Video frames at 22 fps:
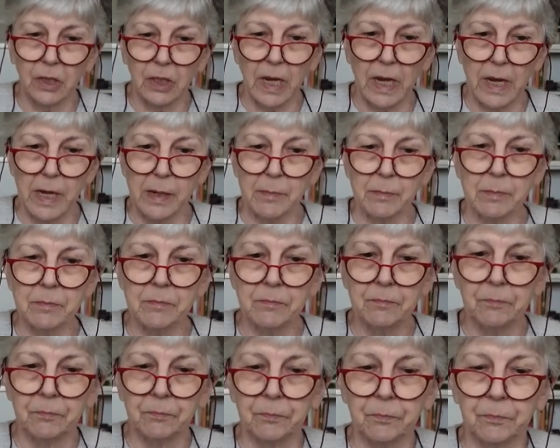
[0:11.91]
game
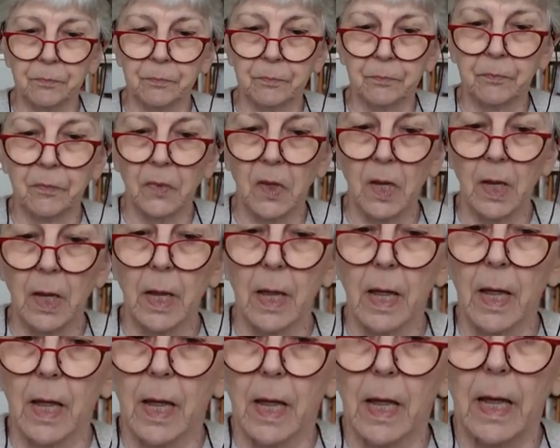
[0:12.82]

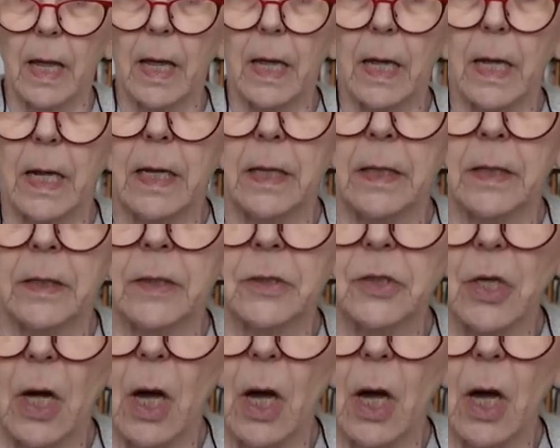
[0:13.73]
and